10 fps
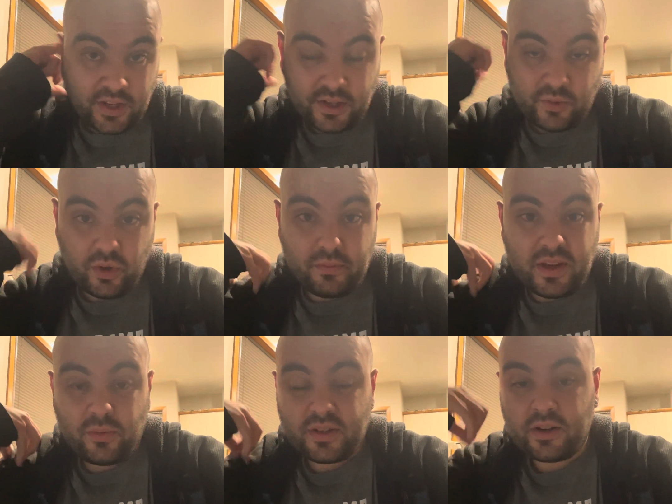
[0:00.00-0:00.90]
when
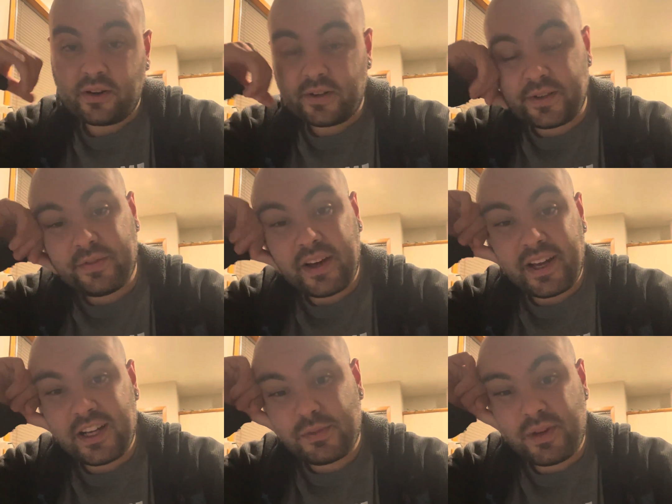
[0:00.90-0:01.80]
meat was harder to
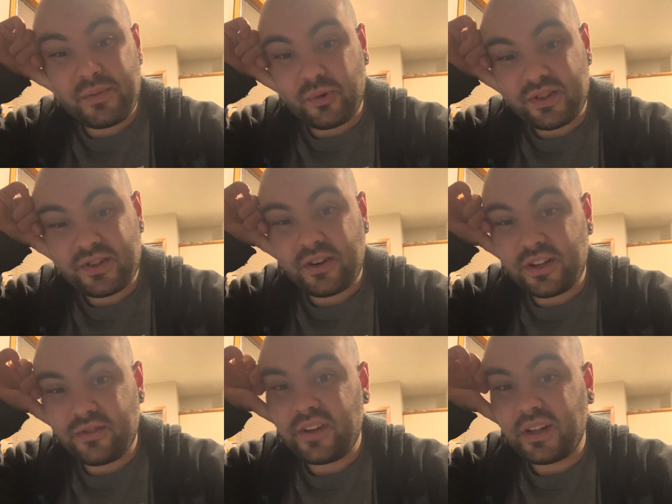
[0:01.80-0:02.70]
find, people were starting
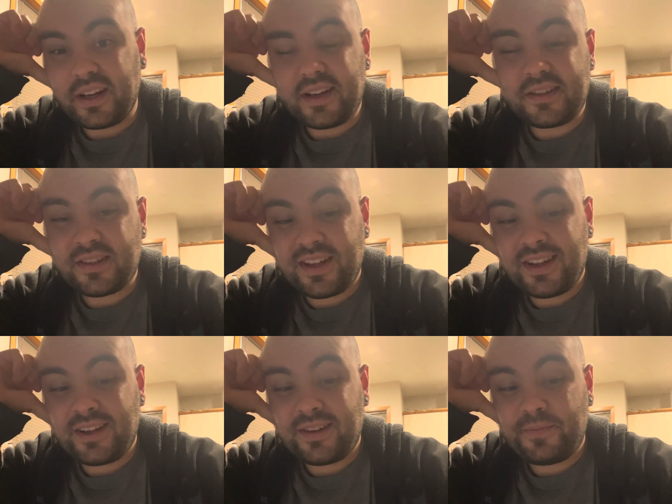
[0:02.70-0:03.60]
to realize that